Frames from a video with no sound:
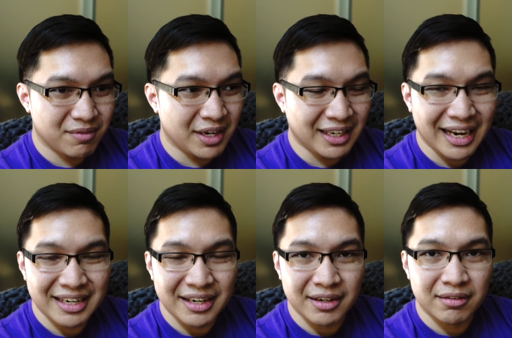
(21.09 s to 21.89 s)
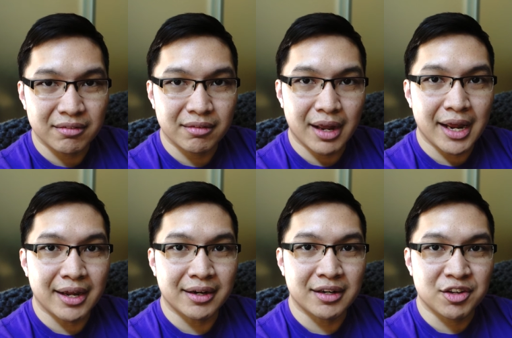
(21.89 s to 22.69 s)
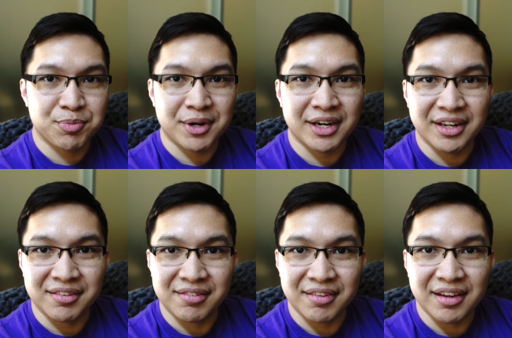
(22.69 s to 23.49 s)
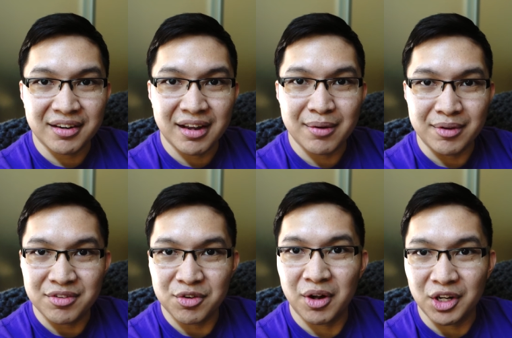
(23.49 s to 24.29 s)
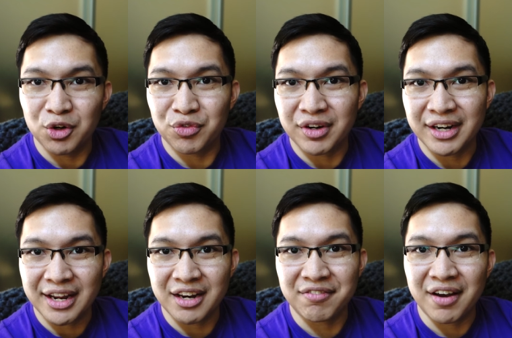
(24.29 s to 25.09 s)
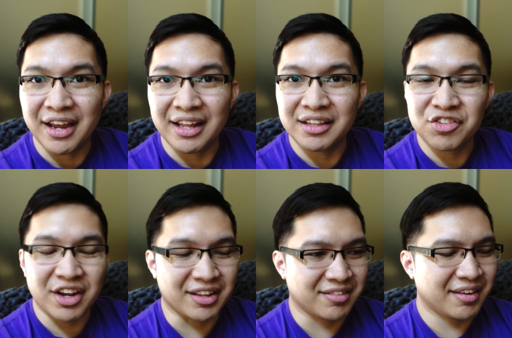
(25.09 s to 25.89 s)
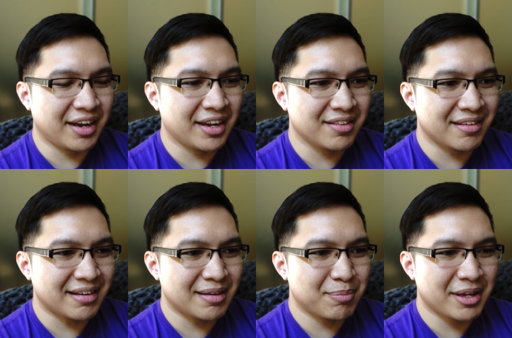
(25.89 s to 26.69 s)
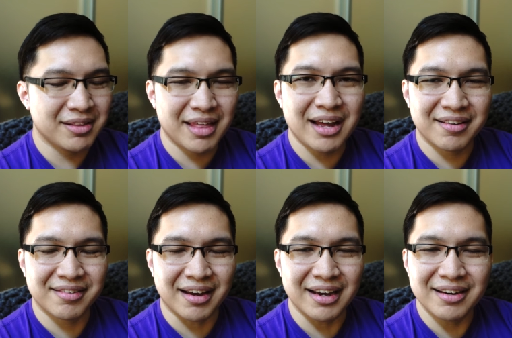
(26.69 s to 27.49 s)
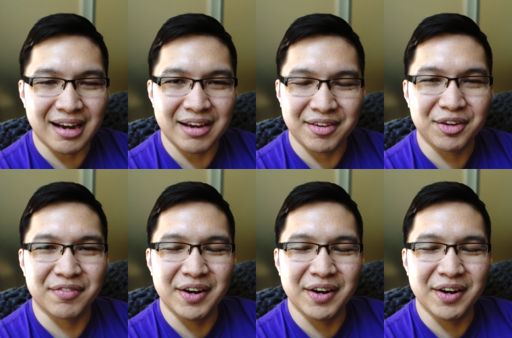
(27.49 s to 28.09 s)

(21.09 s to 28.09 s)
enlightening, and an experience that I would do all over again if I had the chance. And uh, But that aside, I have other